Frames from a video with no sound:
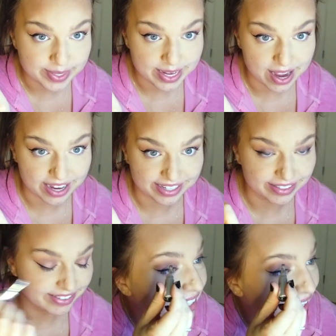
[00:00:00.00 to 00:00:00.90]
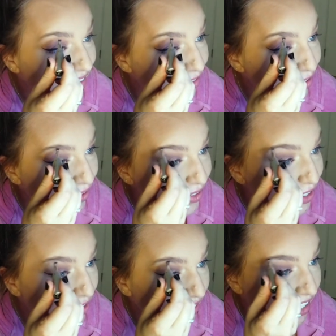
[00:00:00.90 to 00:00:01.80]
Hi. Yeah, the photos
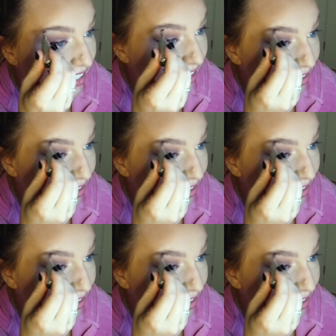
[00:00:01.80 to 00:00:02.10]
are horrendous.